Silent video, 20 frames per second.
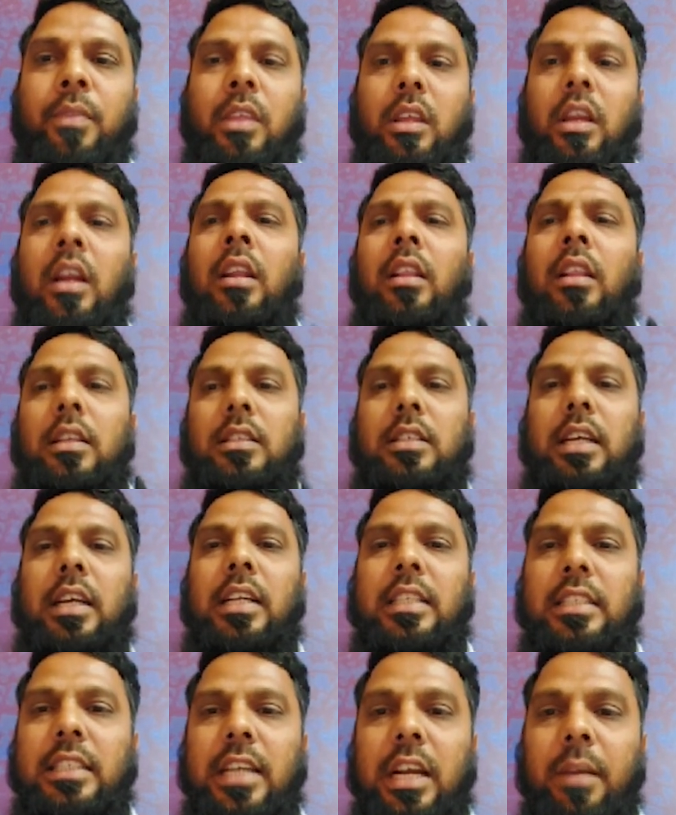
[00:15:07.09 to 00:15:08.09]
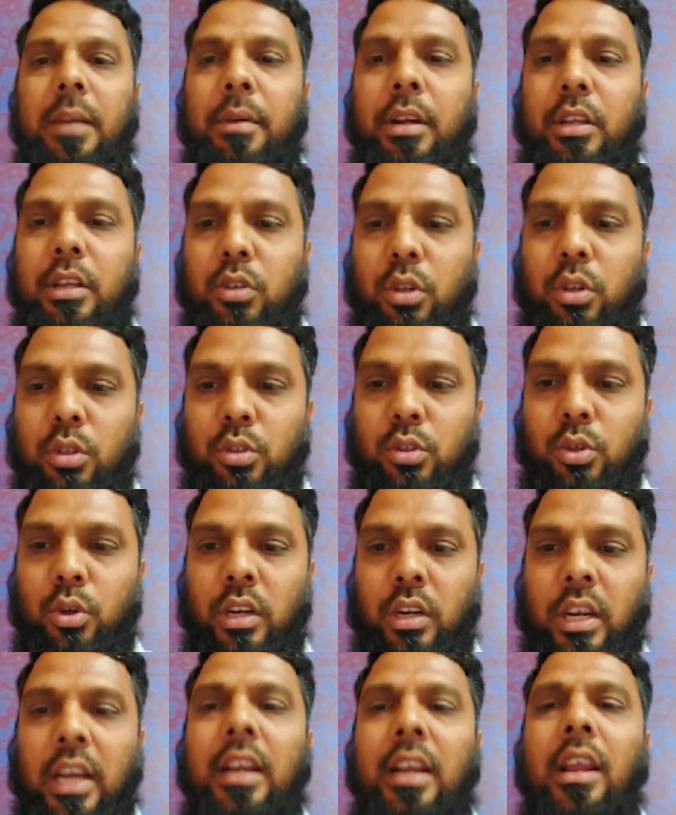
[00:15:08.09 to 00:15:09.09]
Right, the second statement is also
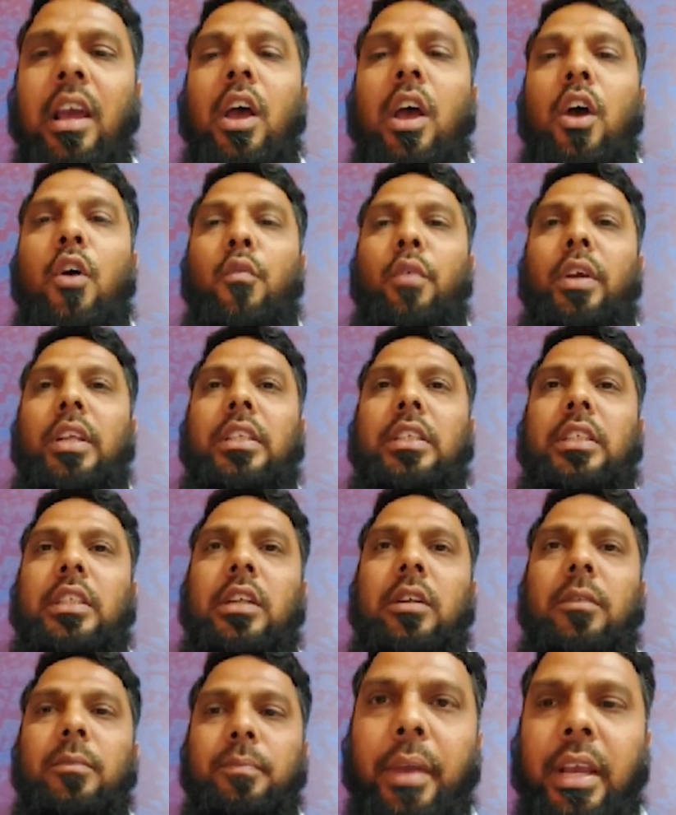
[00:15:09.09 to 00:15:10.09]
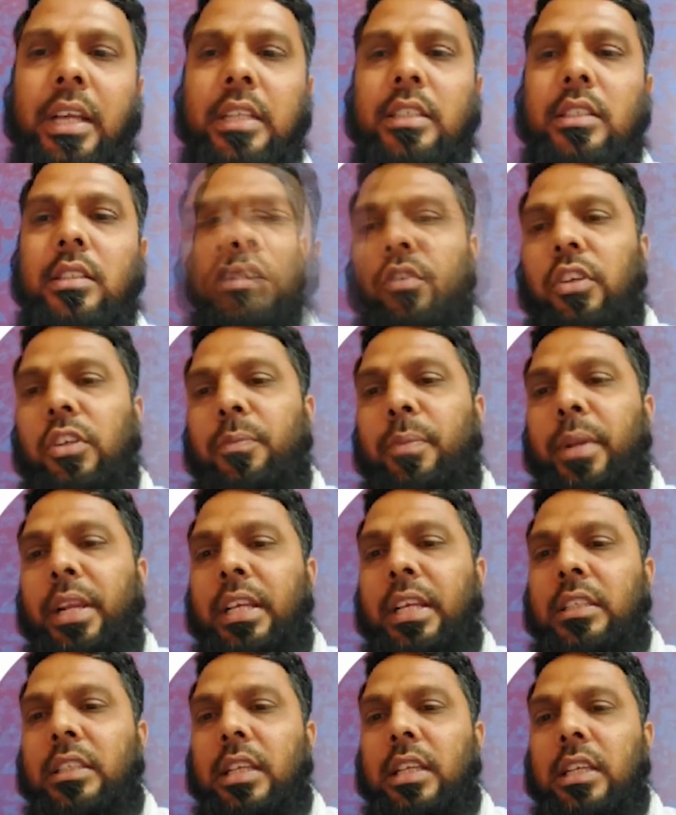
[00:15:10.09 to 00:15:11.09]
right, which which
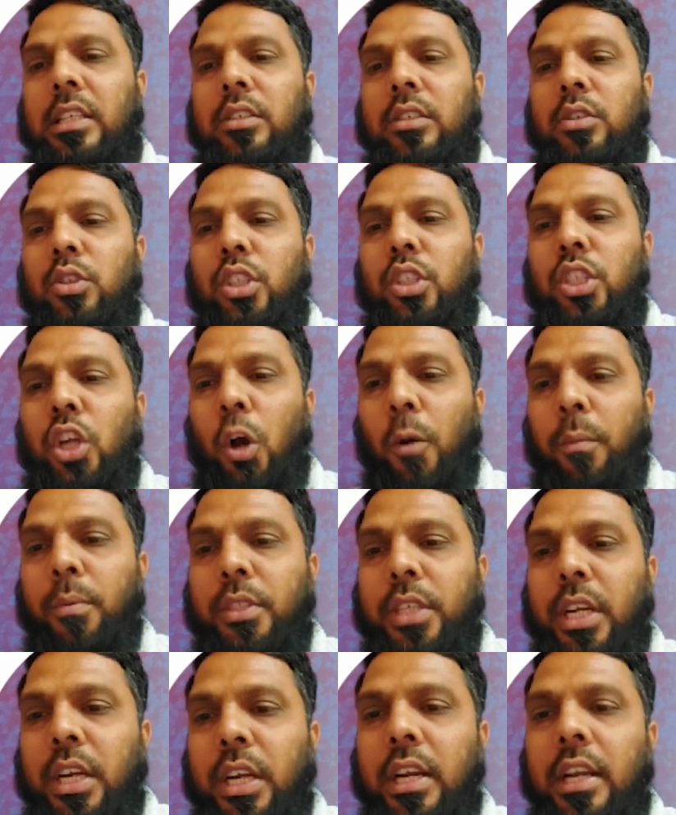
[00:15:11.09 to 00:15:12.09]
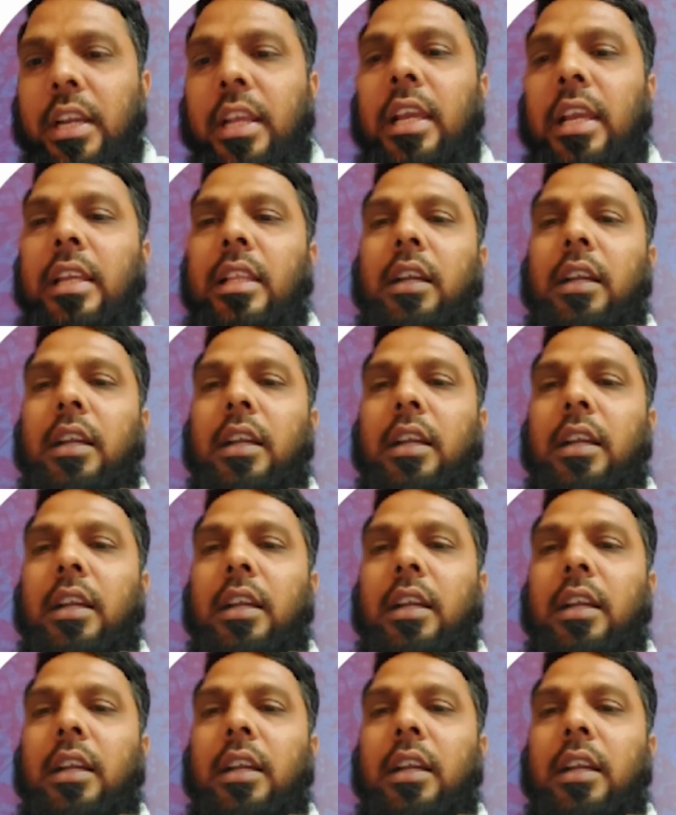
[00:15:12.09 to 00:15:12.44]
brings us to the option D.